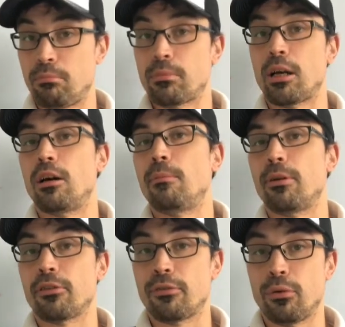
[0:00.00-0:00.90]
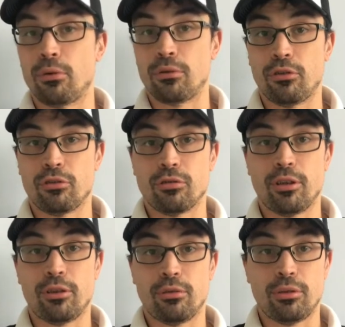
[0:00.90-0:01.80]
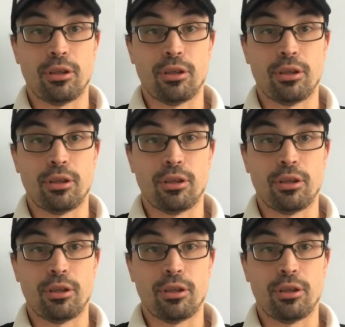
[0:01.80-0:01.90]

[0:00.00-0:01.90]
at half past four try and do the